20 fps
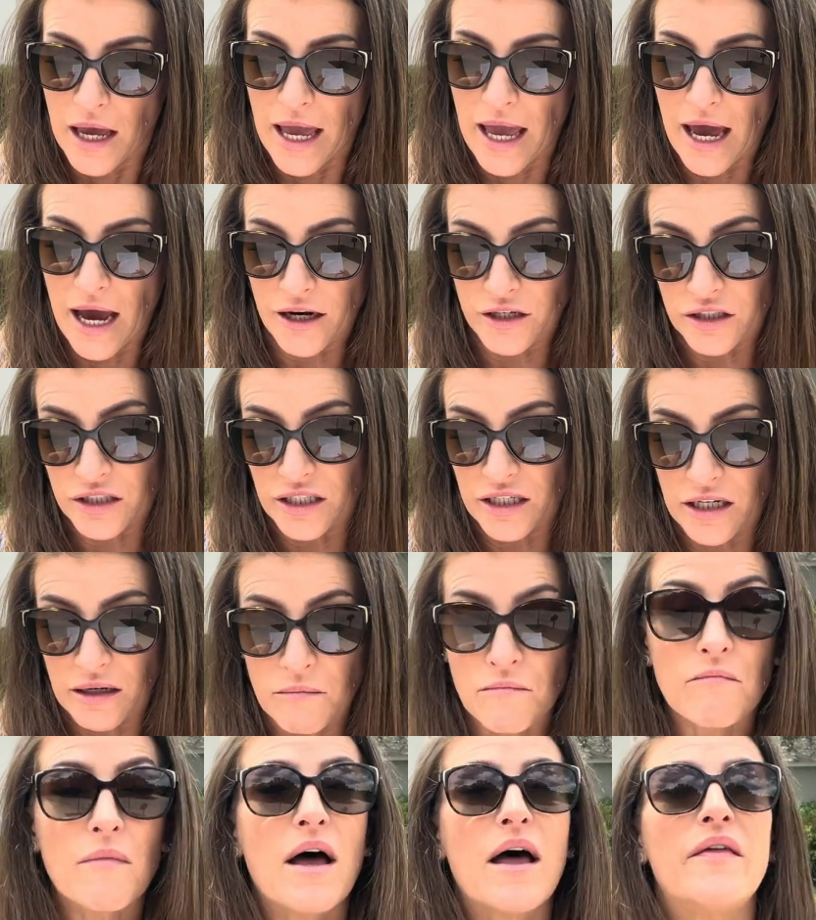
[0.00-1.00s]
Actually,
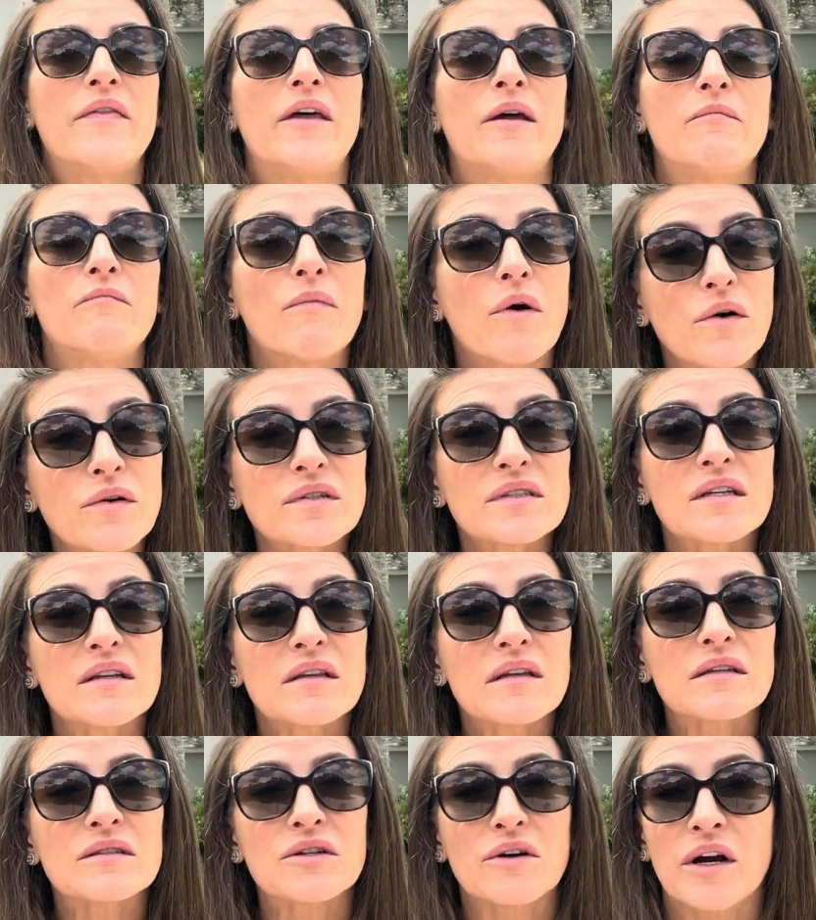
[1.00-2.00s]
and then most of
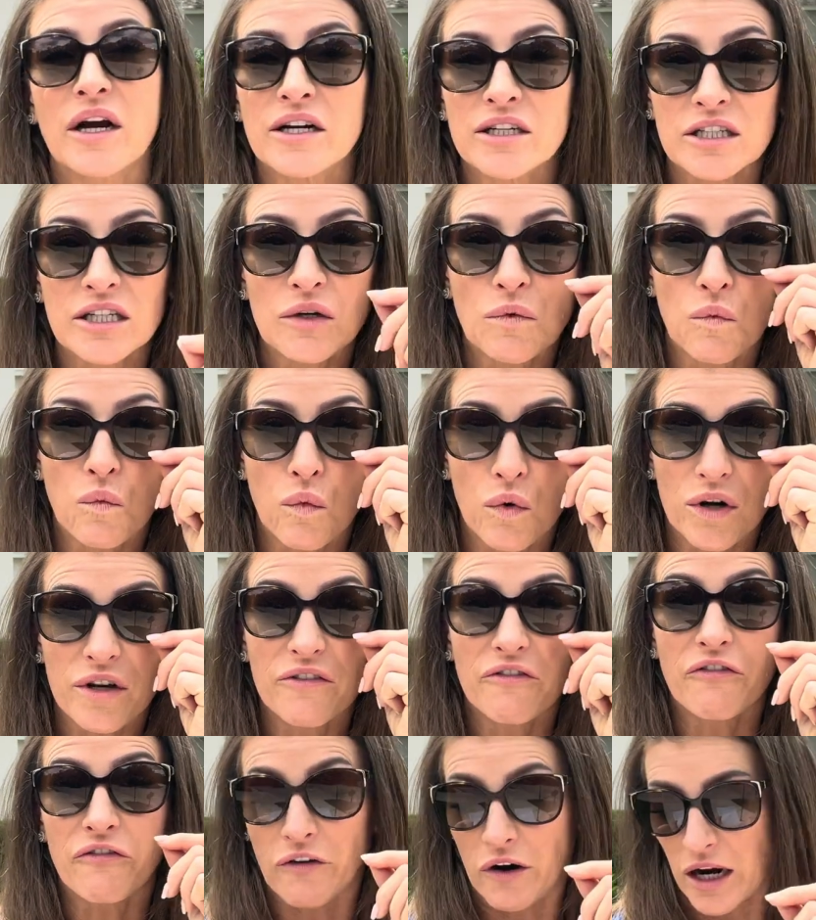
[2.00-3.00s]
these are actually
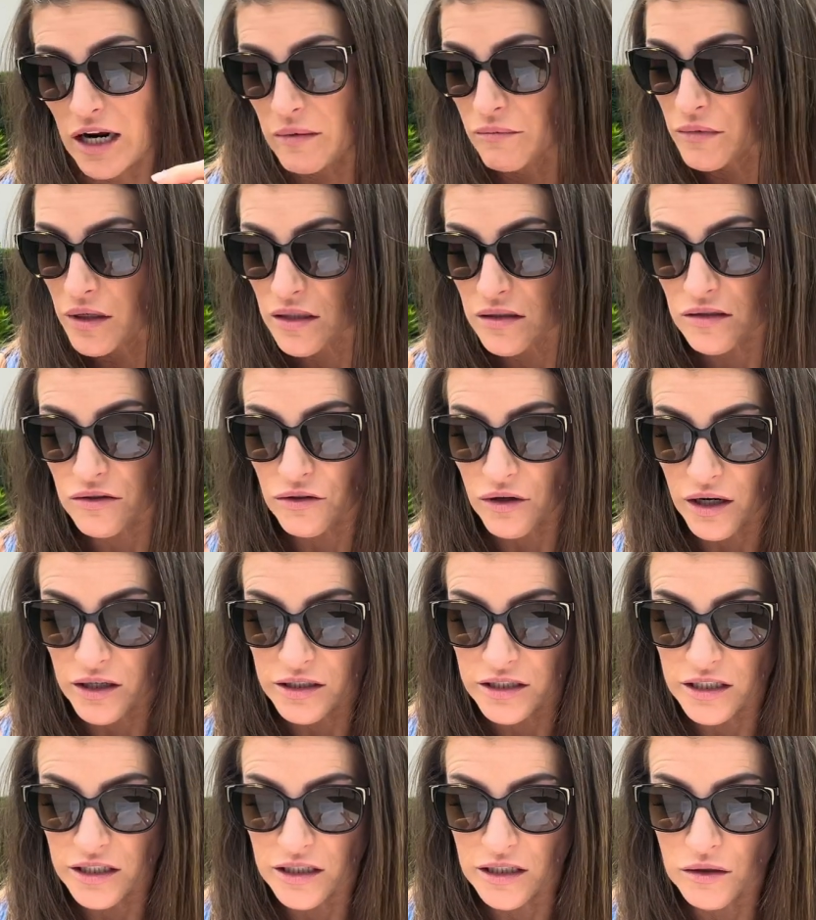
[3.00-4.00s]
wood frame
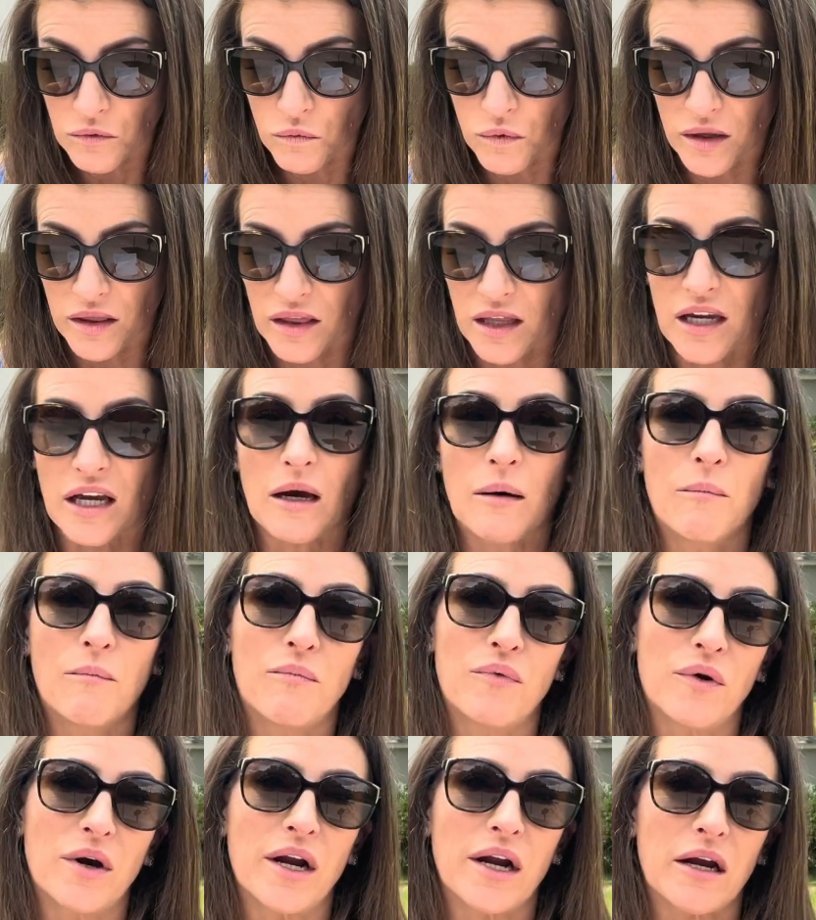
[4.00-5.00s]
construction with like a
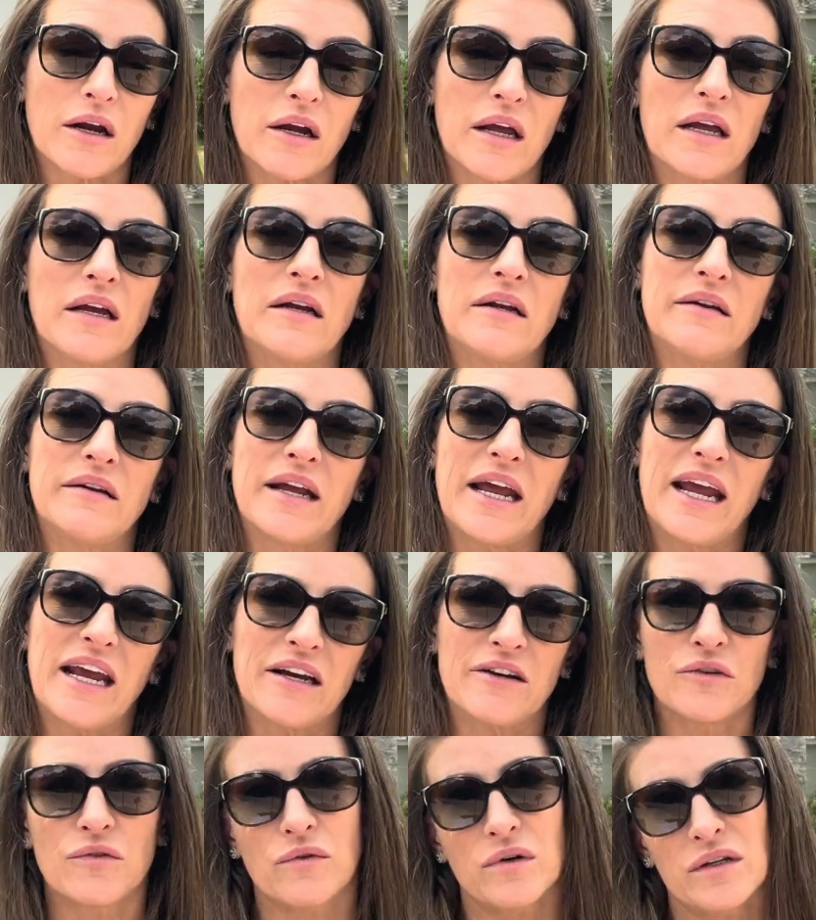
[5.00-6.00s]
brick and
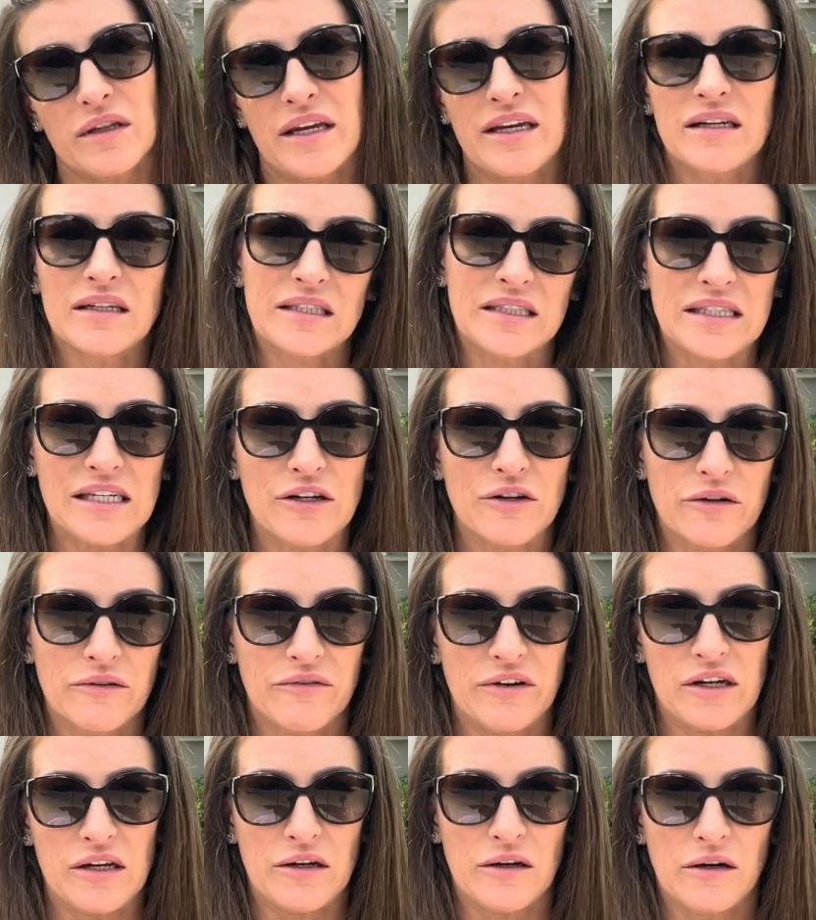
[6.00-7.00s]
or like cedar
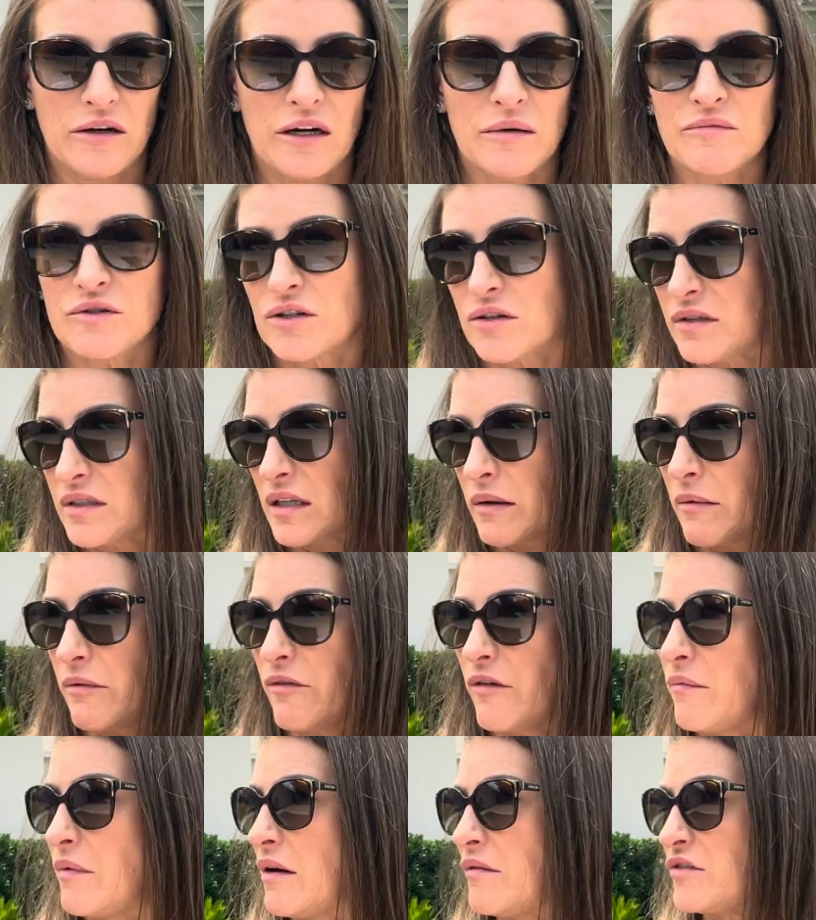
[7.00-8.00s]
veneer. I'm sure some of
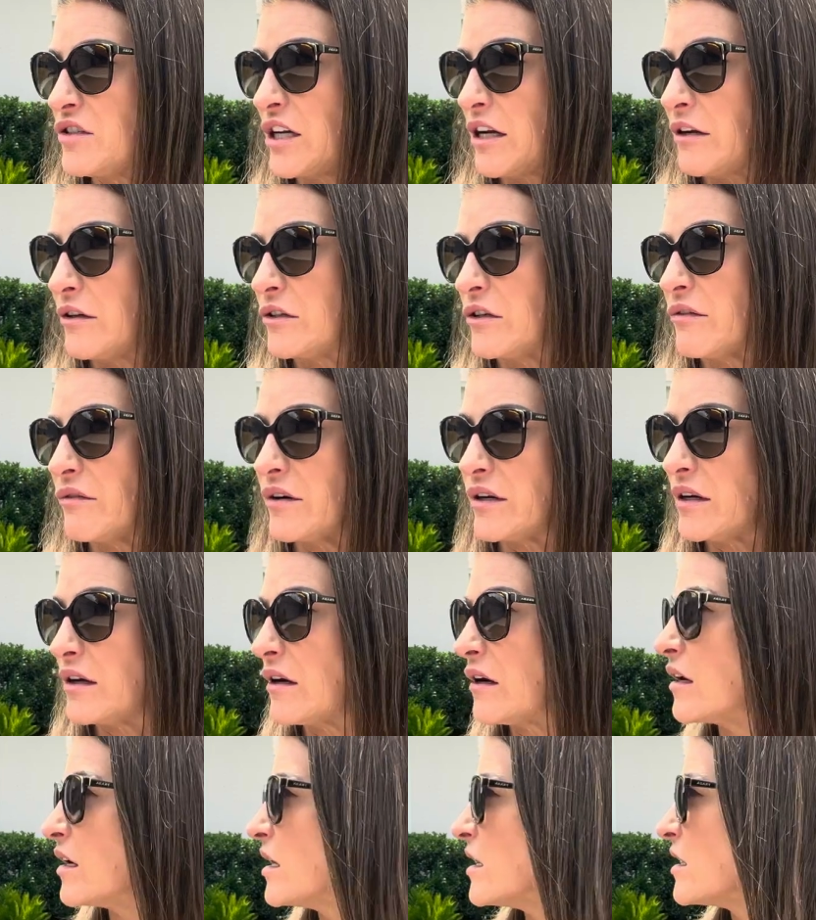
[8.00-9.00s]
them have changed over to